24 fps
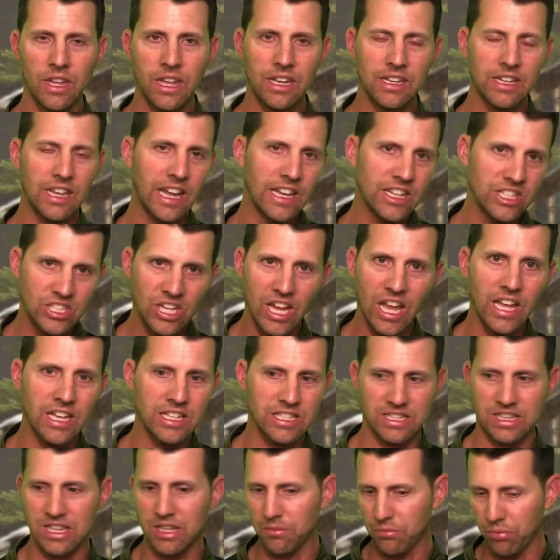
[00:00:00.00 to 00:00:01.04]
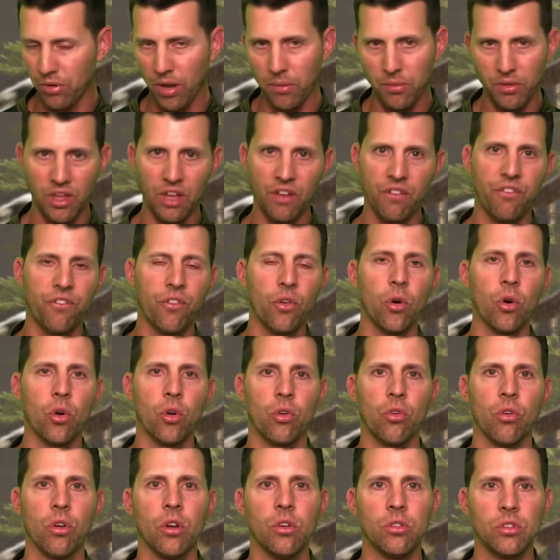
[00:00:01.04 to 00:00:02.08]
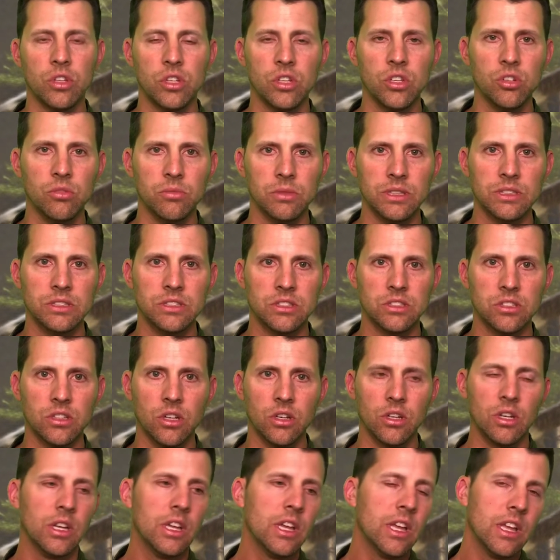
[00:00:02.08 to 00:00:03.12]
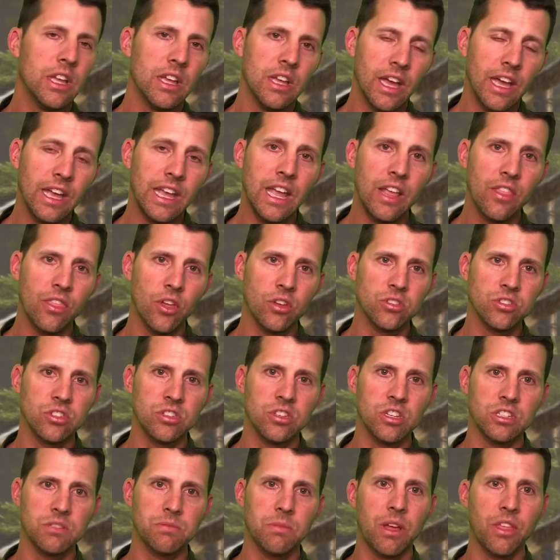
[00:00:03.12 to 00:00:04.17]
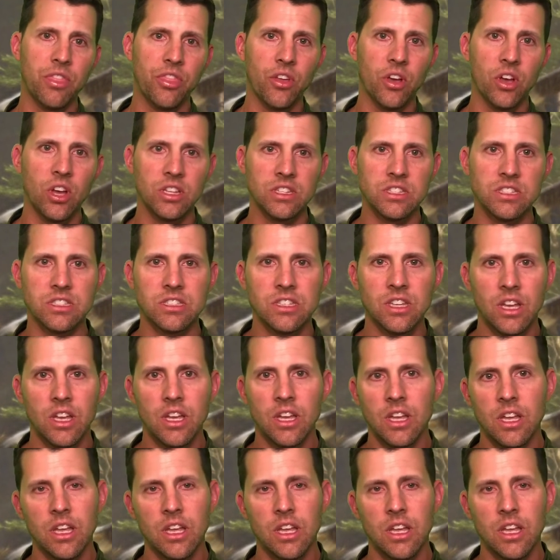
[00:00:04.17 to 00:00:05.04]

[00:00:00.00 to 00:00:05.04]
and digest than probably a full grown human. So, again, those are just my thoughts.